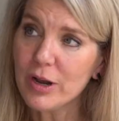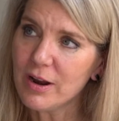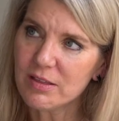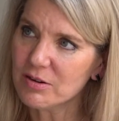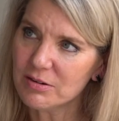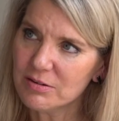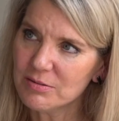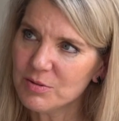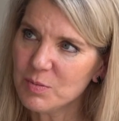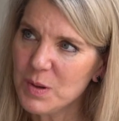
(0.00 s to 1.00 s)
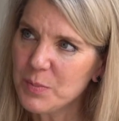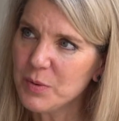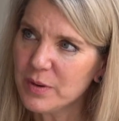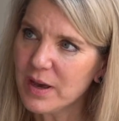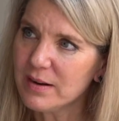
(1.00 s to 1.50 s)
another with people
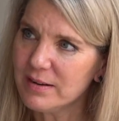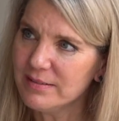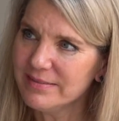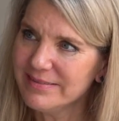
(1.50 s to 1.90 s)
who get it,